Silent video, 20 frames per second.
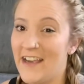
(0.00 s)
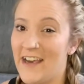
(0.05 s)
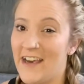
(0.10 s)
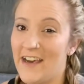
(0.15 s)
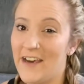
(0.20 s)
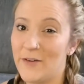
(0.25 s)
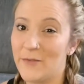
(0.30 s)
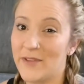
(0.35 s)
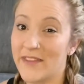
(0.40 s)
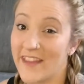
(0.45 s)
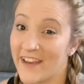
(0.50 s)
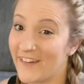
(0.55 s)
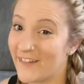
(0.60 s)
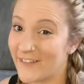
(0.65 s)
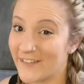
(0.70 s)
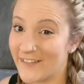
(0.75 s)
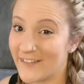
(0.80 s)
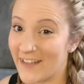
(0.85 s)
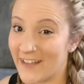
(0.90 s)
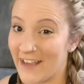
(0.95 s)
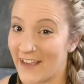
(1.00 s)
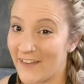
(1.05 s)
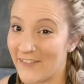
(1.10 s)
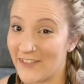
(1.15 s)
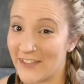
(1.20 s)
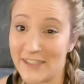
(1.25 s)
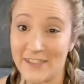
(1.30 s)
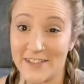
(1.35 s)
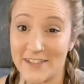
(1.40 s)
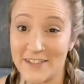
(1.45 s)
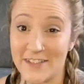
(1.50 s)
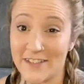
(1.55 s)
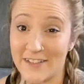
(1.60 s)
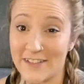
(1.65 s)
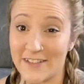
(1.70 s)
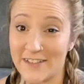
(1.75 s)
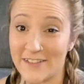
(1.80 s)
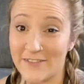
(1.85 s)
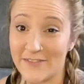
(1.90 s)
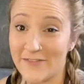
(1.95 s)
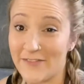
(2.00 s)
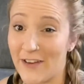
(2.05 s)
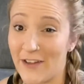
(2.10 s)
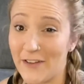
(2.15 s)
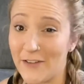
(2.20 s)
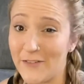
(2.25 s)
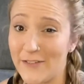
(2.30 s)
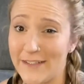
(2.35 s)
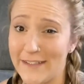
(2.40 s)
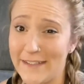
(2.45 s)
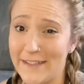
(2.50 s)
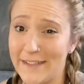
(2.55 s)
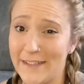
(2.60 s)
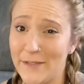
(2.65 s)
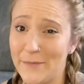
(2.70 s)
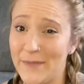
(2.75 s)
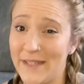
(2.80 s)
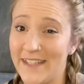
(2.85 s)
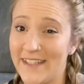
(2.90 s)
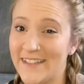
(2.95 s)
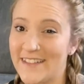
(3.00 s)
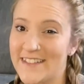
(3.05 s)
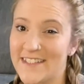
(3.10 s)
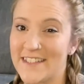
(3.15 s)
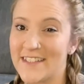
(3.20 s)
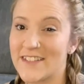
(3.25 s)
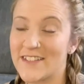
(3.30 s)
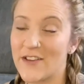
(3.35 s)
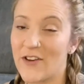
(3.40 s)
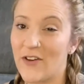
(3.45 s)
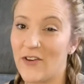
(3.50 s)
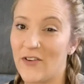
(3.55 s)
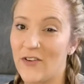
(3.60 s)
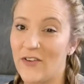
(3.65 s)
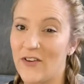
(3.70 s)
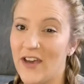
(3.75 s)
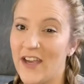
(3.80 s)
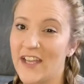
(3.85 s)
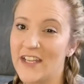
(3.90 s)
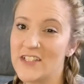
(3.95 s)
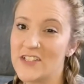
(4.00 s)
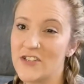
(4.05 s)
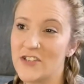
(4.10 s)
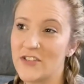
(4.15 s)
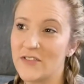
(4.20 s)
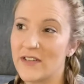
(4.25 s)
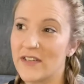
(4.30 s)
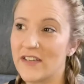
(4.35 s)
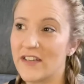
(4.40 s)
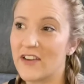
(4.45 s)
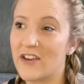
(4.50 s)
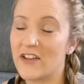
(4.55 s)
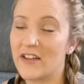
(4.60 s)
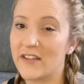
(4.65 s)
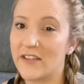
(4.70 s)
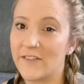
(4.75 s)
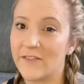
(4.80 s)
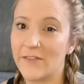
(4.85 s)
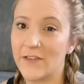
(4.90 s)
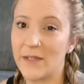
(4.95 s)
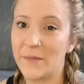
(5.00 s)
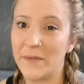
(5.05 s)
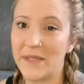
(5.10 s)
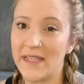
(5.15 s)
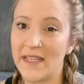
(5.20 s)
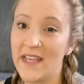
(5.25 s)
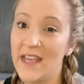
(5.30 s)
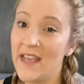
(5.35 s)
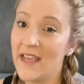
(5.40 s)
without having to follow any commands. And so I joke around and call it a freebie.